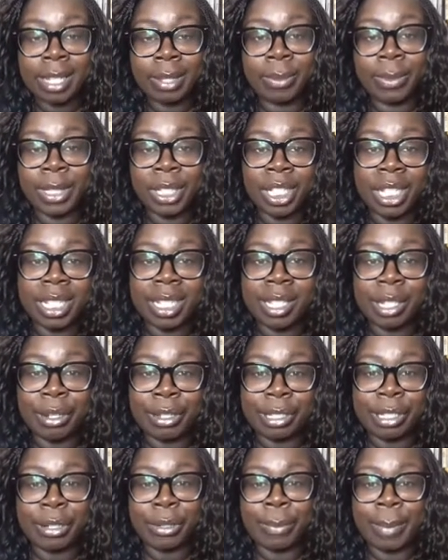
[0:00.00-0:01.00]
which is
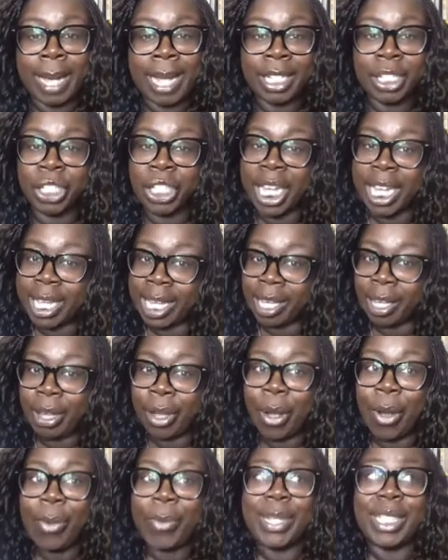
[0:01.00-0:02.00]
also by Shake and Go,
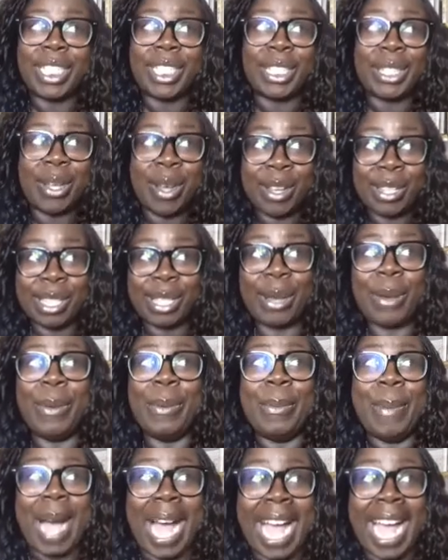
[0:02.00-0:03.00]
which is also
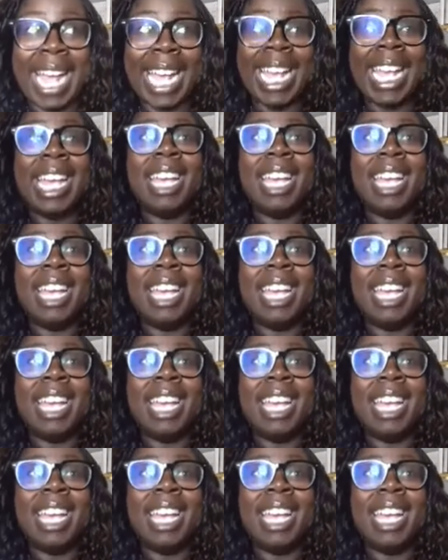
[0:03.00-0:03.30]
by,